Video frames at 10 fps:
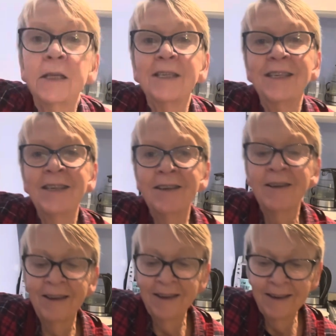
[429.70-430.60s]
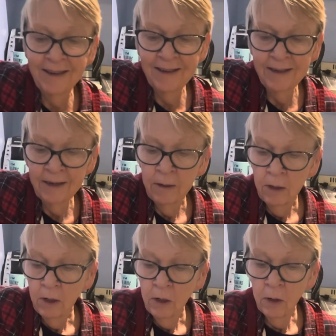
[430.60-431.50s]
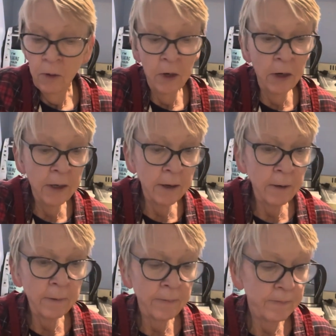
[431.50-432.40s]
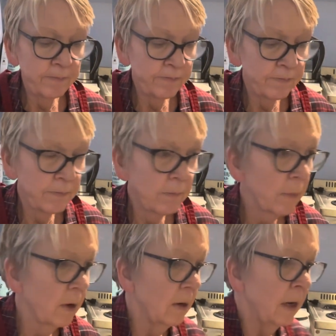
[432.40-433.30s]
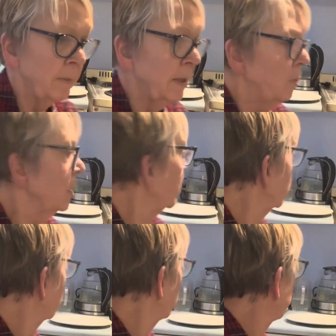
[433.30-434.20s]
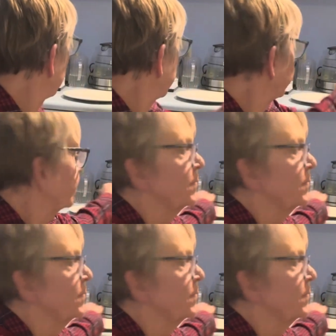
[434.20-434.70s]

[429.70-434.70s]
the sear going on here. I mean, we got it going on.